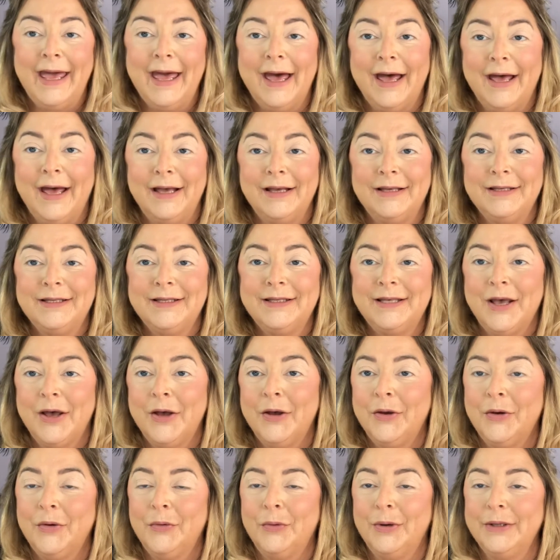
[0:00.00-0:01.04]
guys,
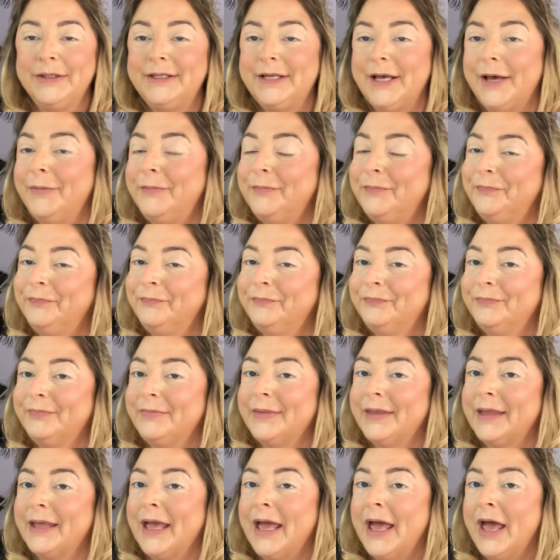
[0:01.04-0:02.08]
what's up?
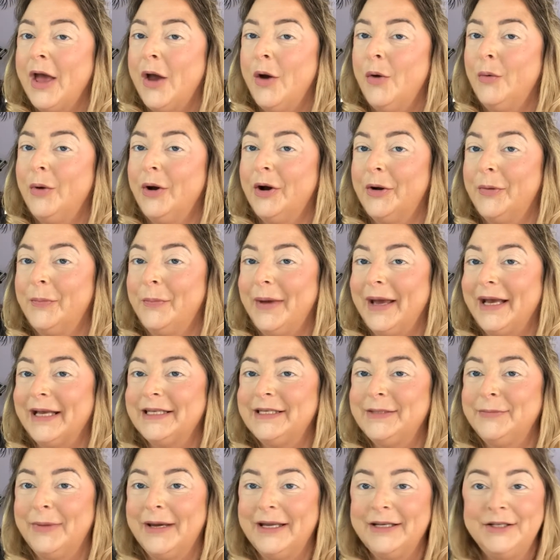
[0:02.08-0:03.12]
Welcome back
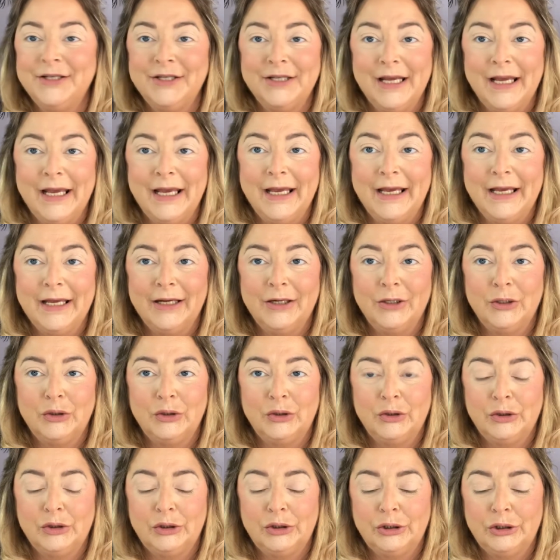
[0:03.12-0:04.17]
to my
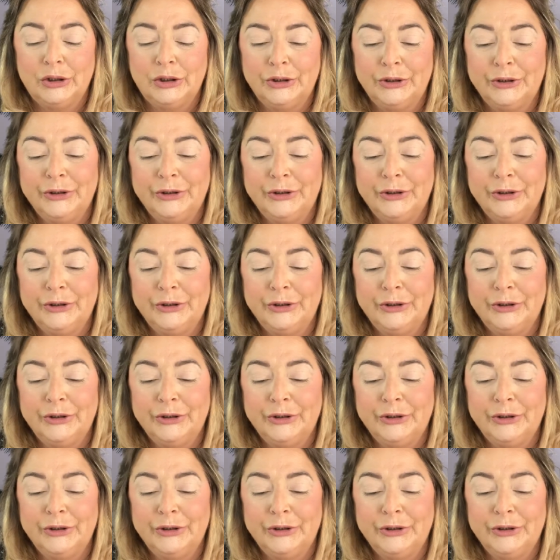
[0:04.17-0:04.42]
channel.